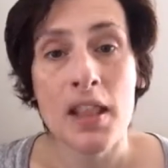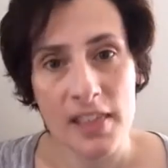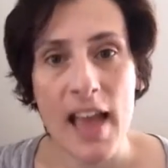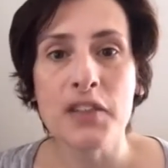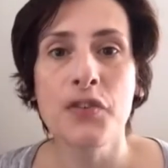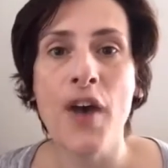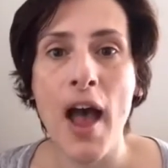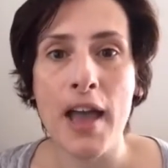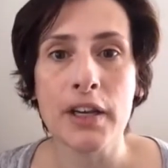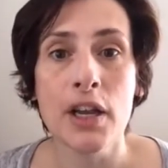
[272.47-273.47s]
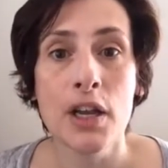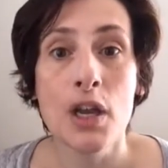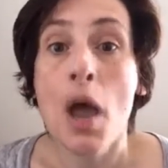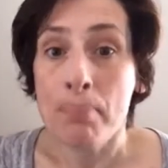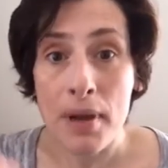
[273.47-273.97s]
That's fine.
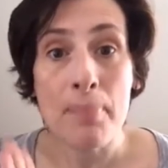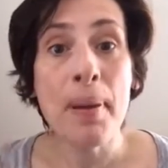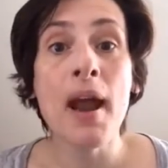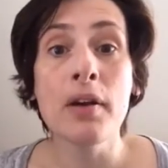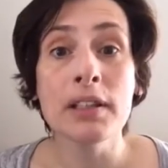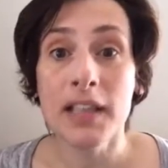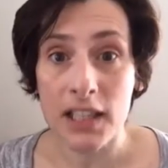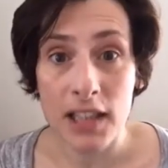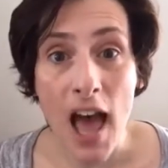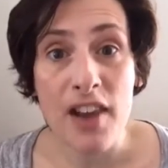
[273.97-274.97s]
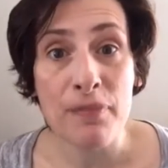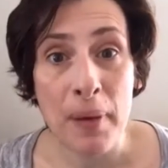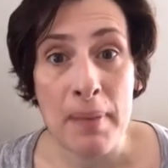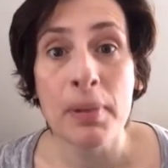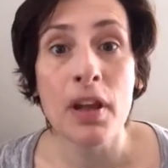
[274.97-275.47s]
But apparently a lot of
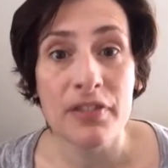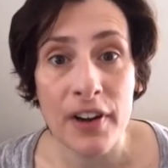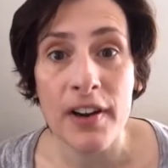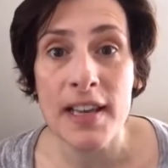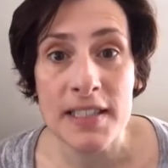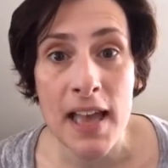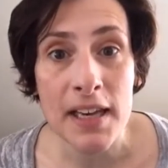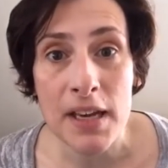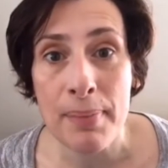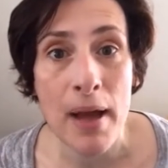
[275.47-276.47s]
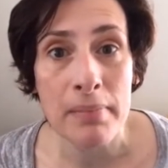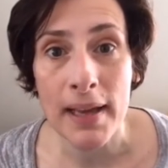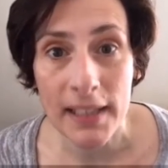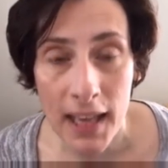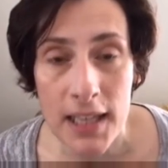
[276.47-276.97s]
people are very excited about
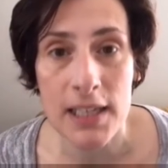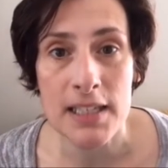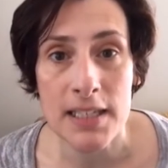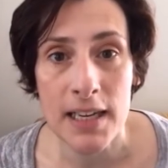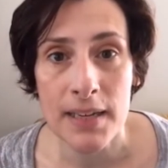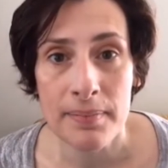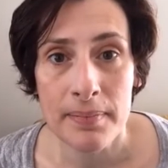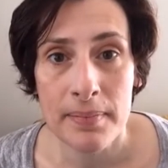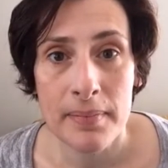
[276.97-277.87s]
my candidacy.